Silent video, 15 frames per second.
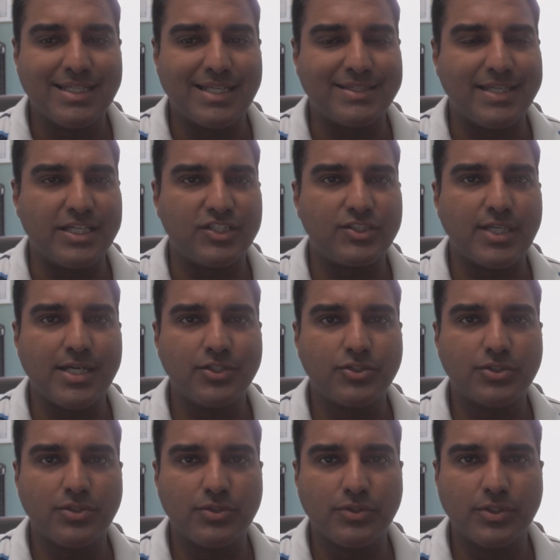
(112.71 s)
that the
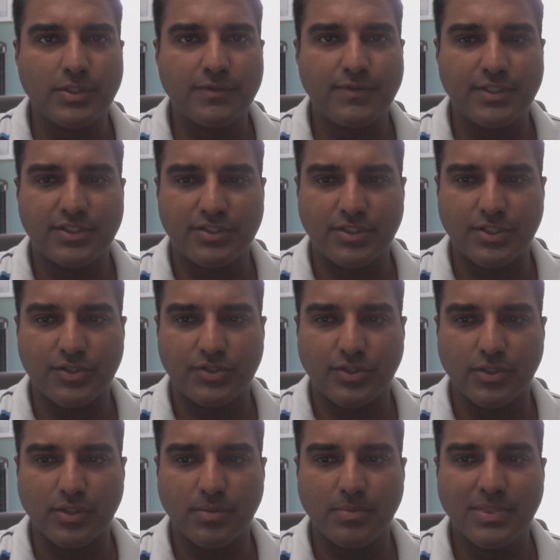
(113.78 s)
central nervous
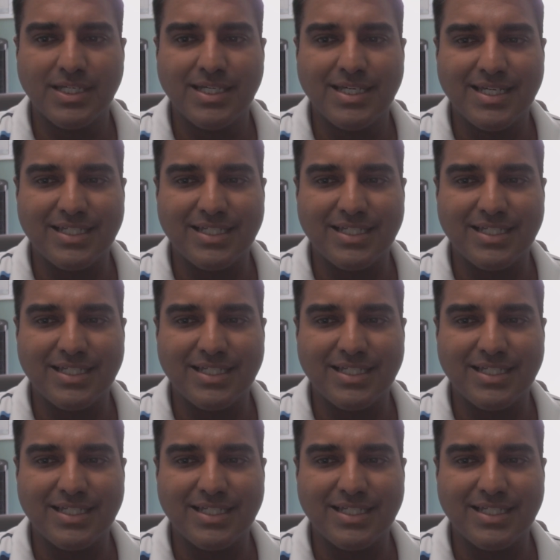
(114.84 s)
system